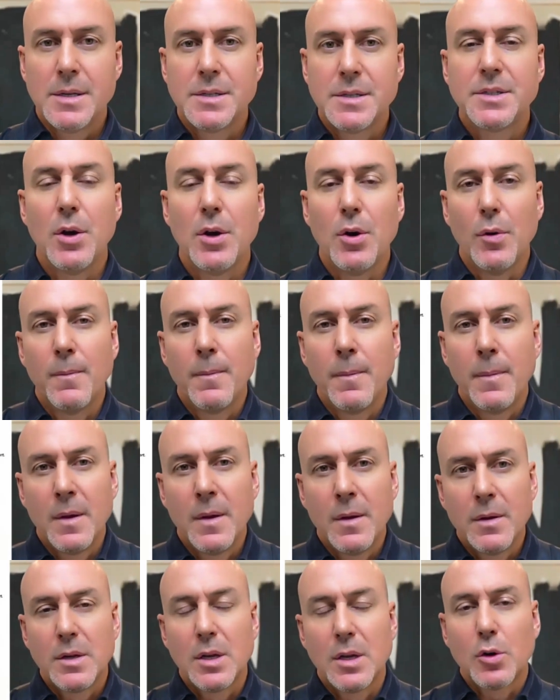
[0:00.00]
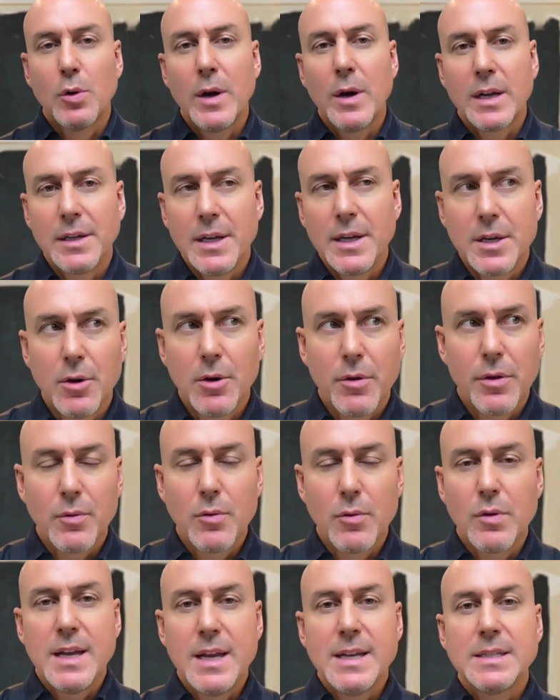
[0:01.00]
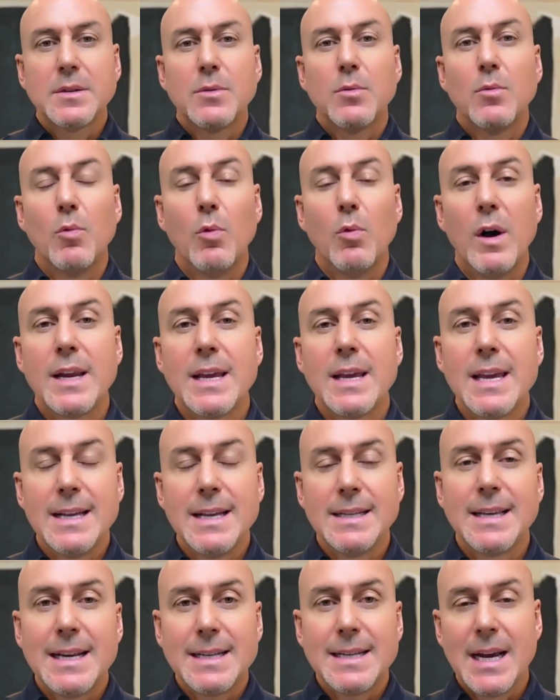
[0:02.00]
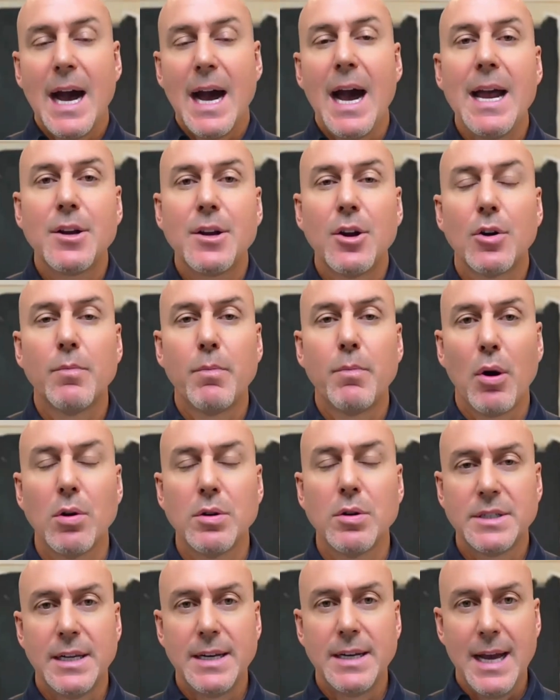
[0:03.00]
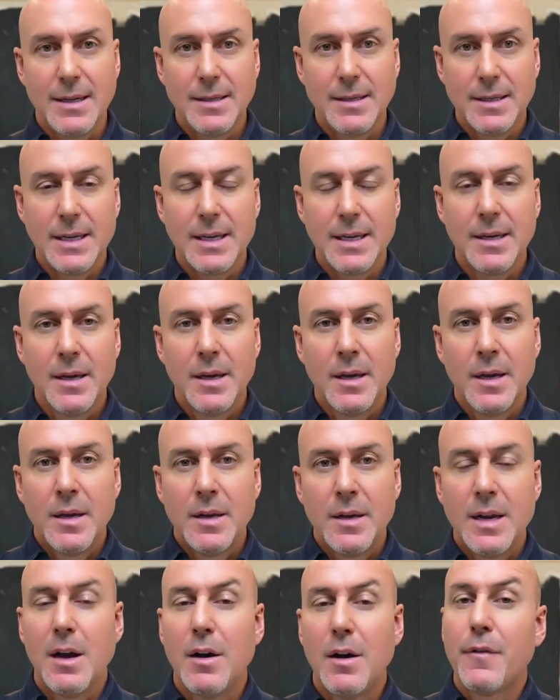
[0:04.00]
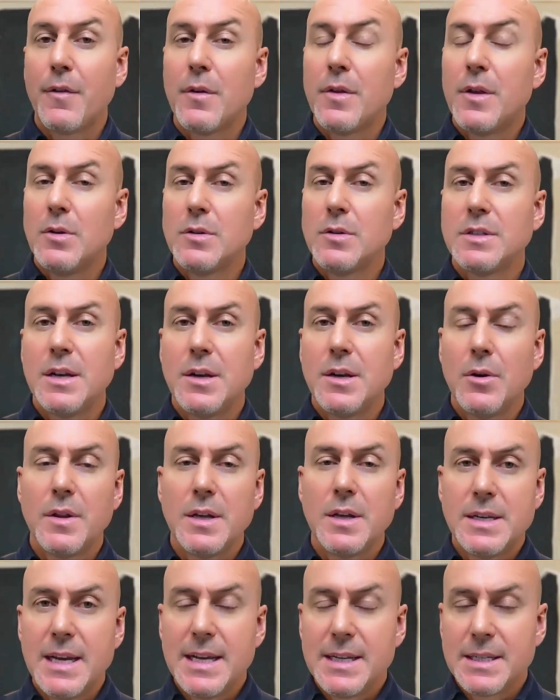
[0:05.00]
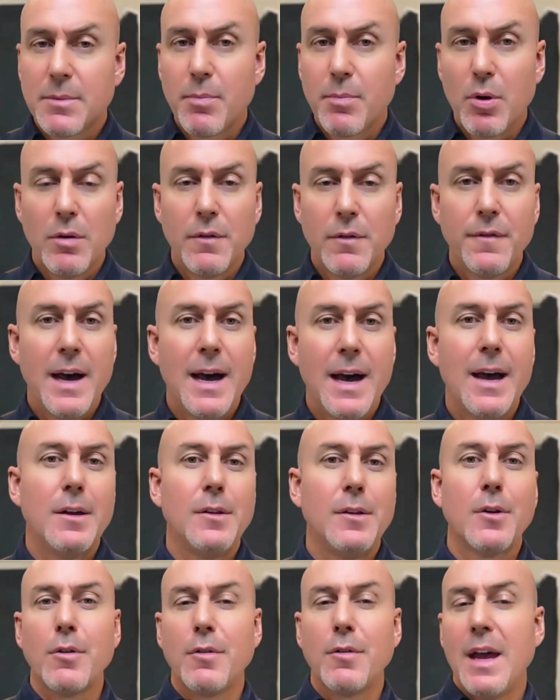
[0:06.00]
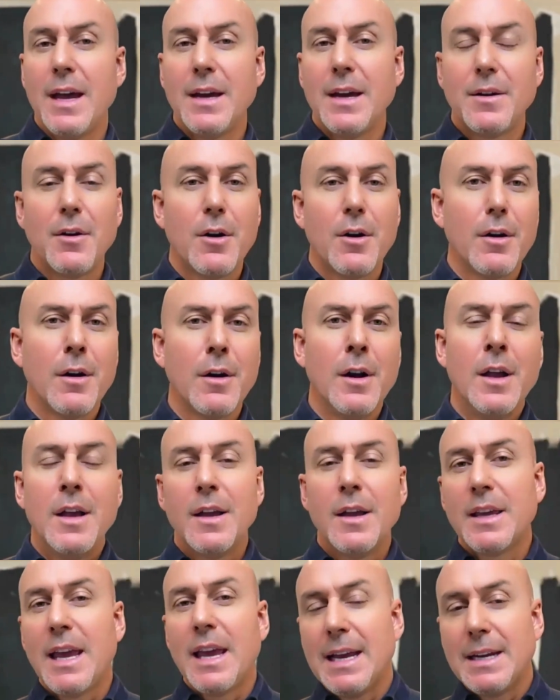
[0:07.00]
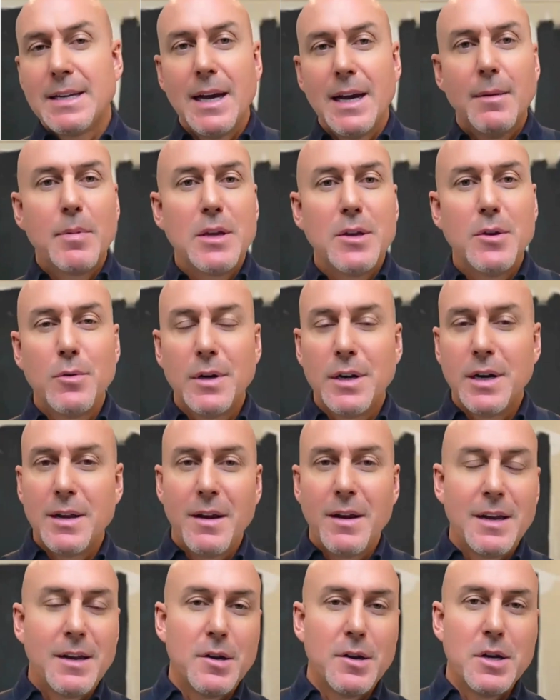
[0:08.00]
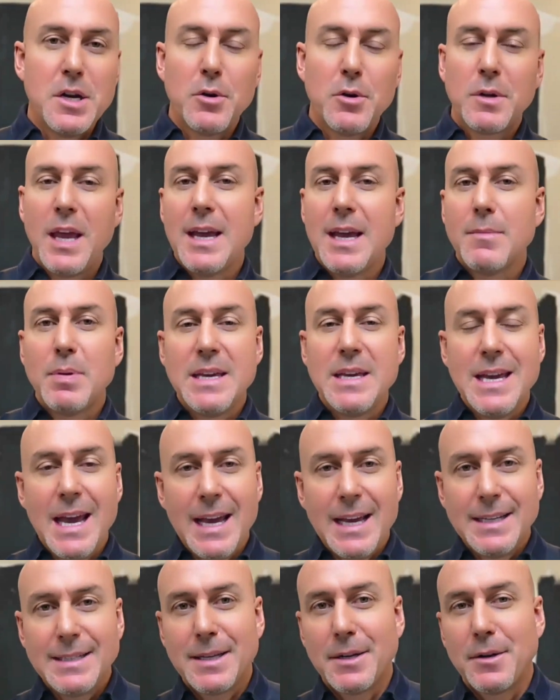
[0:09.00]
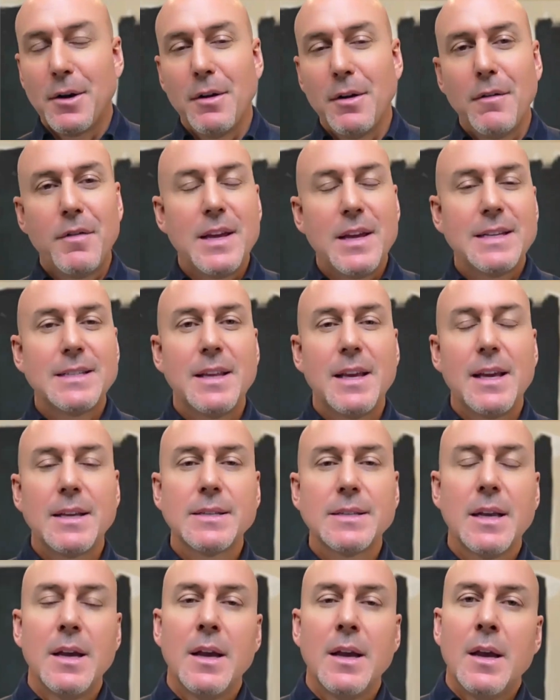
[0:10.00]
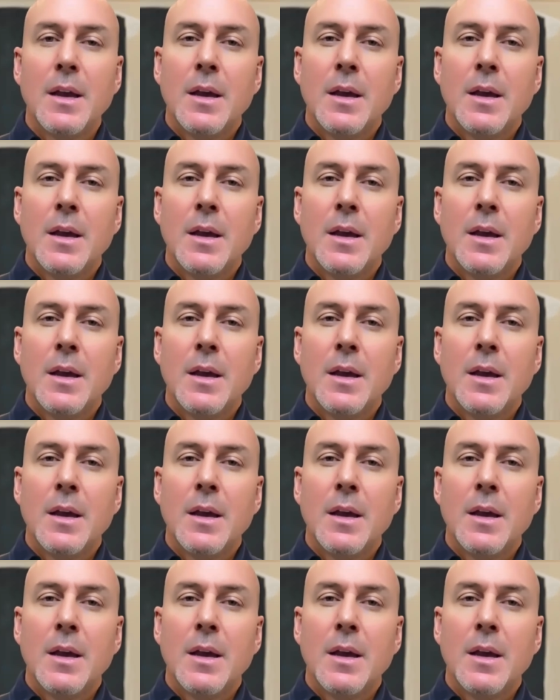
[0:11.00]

So, to quickly go through this, what is a tiger personality? Now, for those that know the DISC profile or that are KW and know KPAs and all of these things,